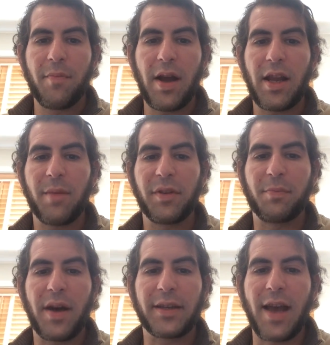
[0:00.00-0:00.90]
My name
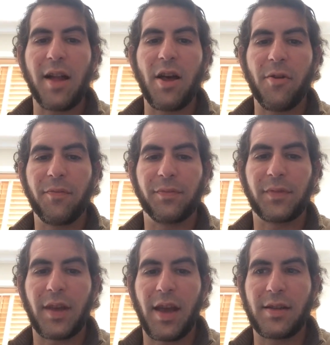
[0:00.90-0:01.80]
is Mike Gallo,
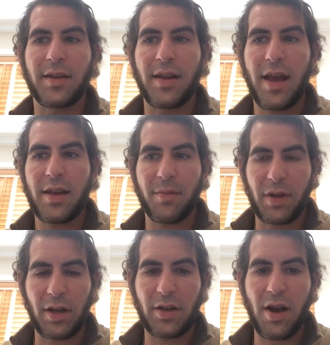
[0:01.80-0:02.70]
and today I'm
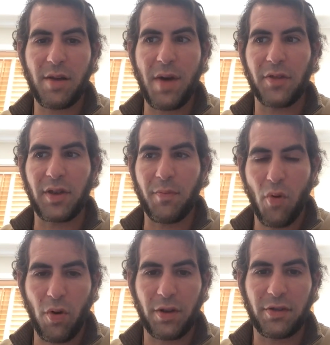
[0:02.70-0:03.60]
going to talk about the
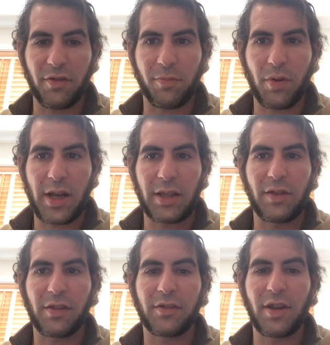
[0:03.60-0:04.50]
importance of
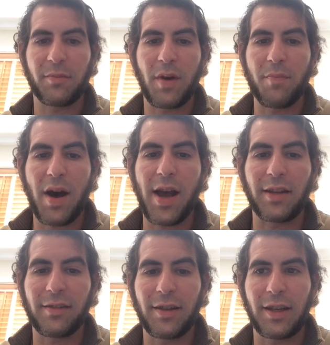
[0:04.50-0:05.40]
breaking the stigma
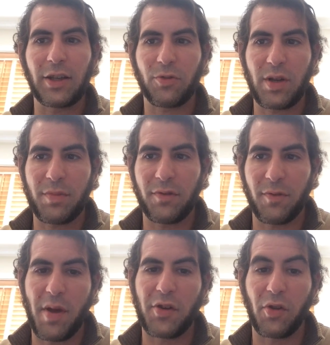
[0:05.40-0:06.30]
behind seeking treatment
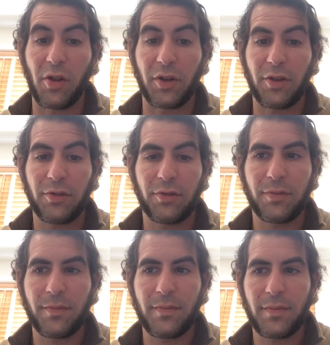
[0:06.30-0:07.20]
for mental illness.
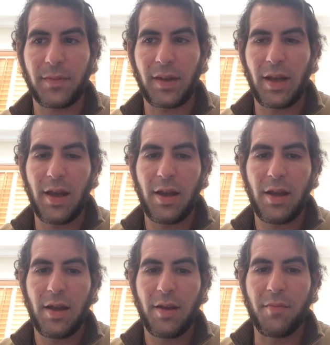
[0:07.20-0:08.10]

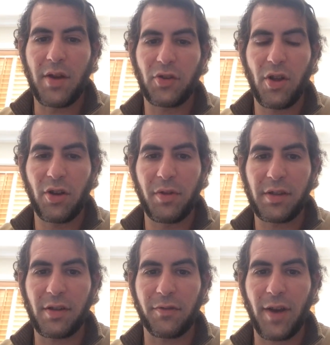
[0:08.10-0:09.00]
Mental
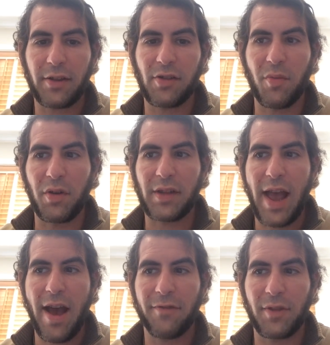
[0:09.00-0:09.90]
illness affects almost
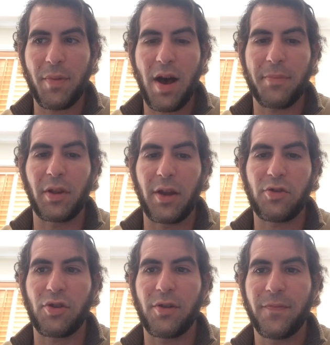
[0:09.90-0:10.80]
half the
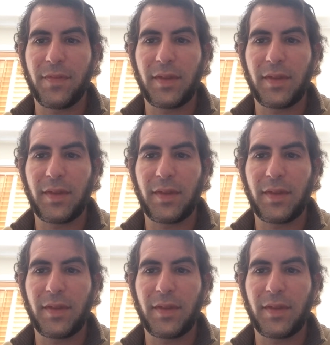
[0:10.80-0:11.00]
population.